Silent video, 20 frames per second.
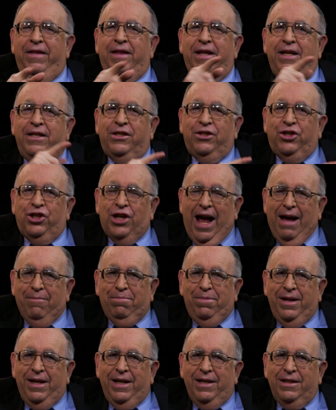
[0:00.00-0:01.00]
this
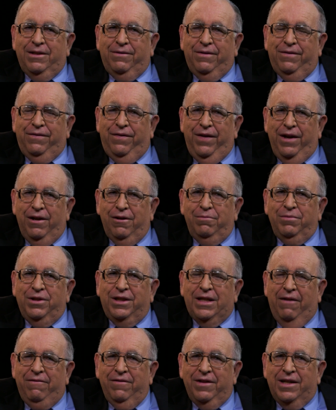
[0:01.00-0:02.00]
Japanese film,
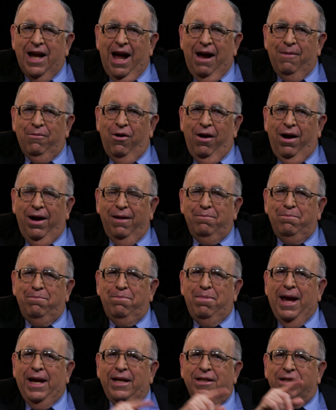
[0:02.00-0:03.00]
Seven Samurai,
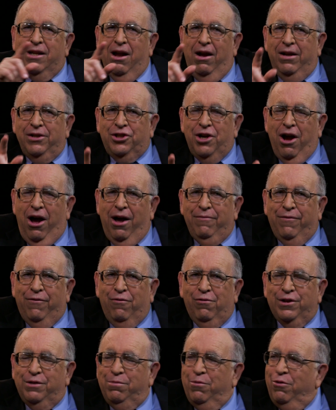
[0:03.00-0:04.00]
based on John
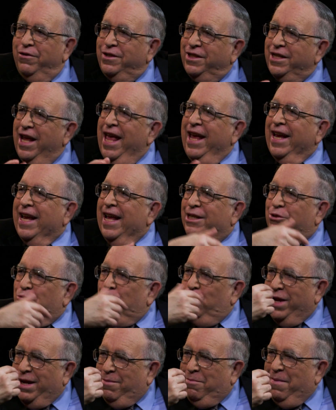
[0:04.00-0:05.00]
Ford's movies, gets
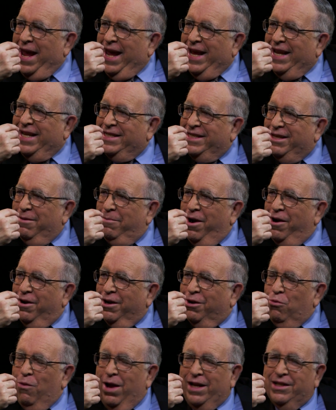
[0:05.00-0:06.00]
remade as an
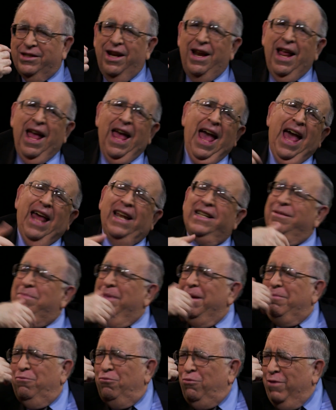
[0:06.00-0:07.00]
American Western and has
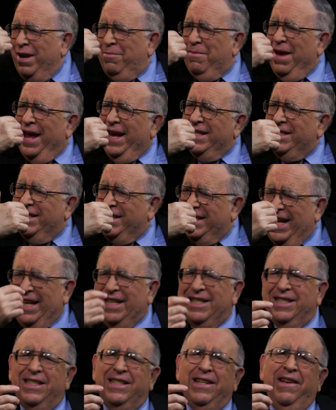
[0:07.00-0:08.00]
been remade
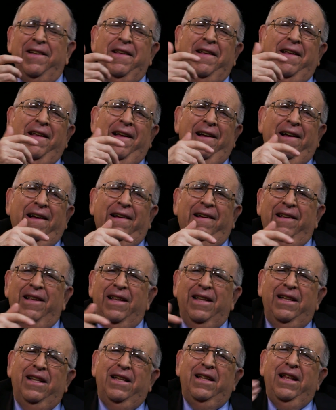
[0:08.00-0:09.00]
since.
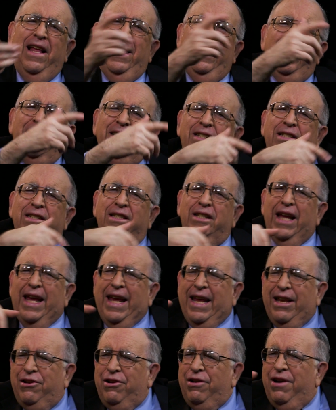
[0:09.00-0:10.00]
There's this
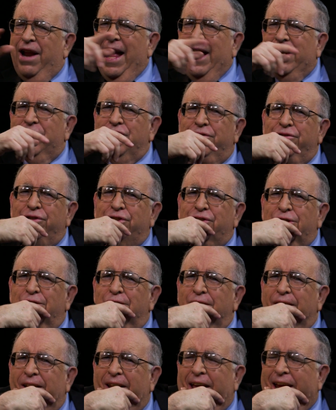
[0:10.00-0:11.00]
international
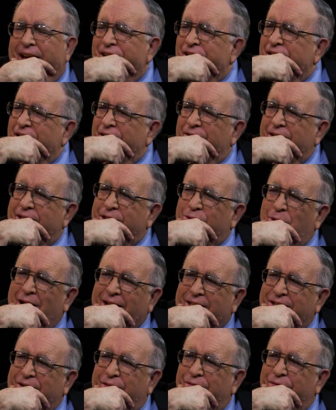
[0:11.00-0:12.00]
circulation of this
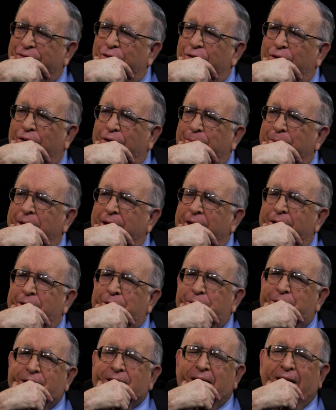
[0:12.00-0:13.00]
Western form,
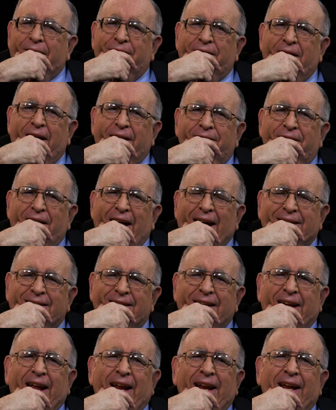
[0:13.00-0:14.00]
which I find
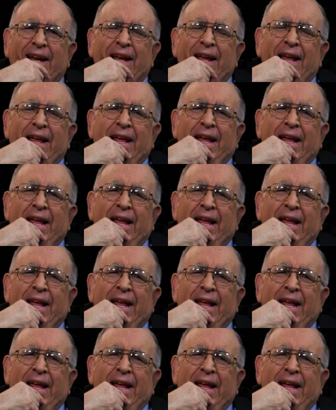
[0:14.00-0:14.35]
fascinating.